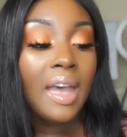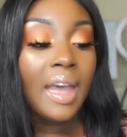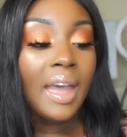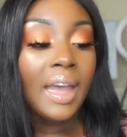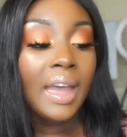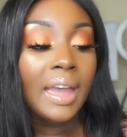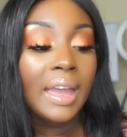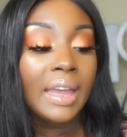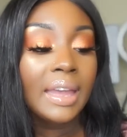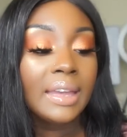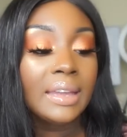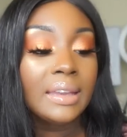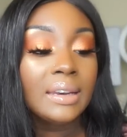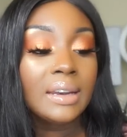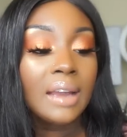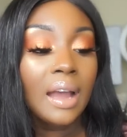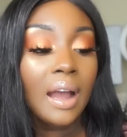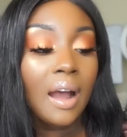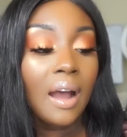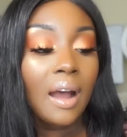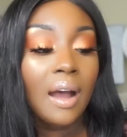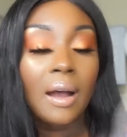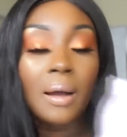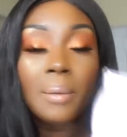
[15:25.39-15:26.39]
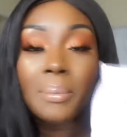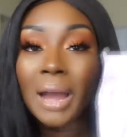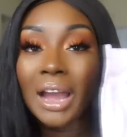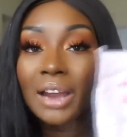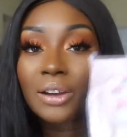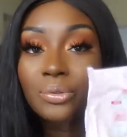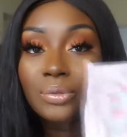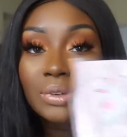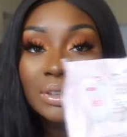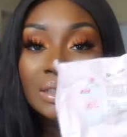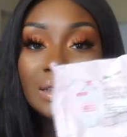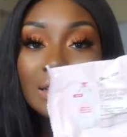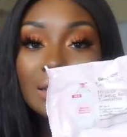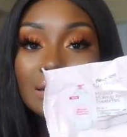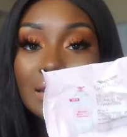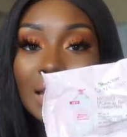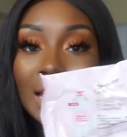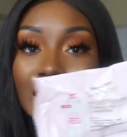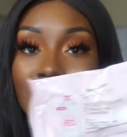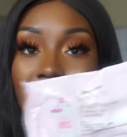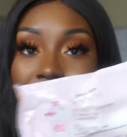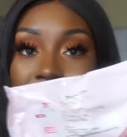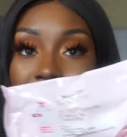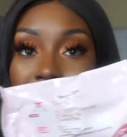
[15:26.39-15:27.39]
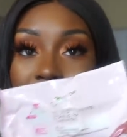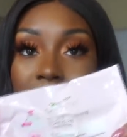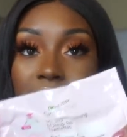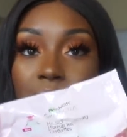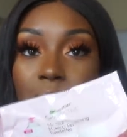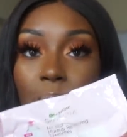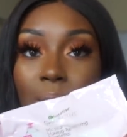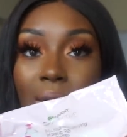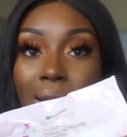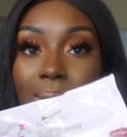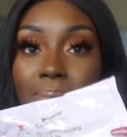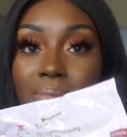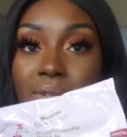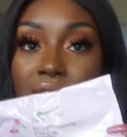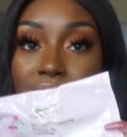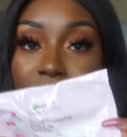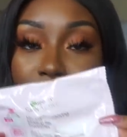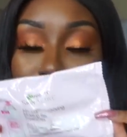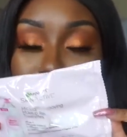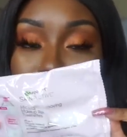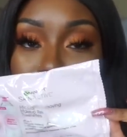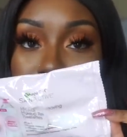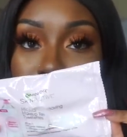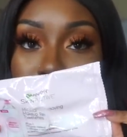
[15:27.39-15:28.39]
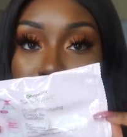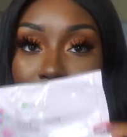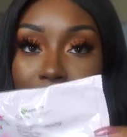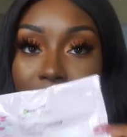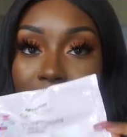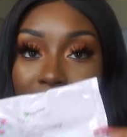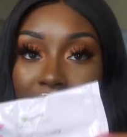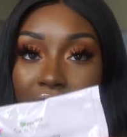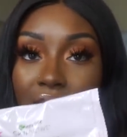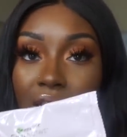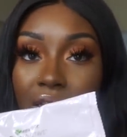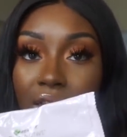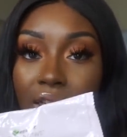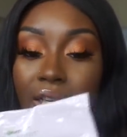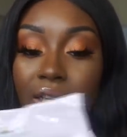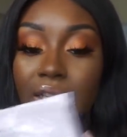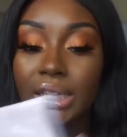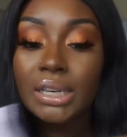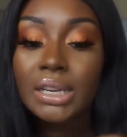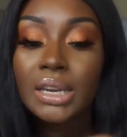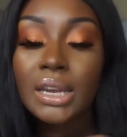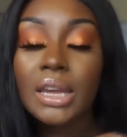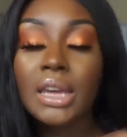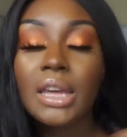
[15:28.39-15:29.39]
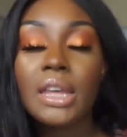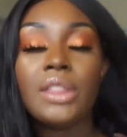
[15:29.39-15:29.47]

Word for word: And I really like these wipes. They're really good.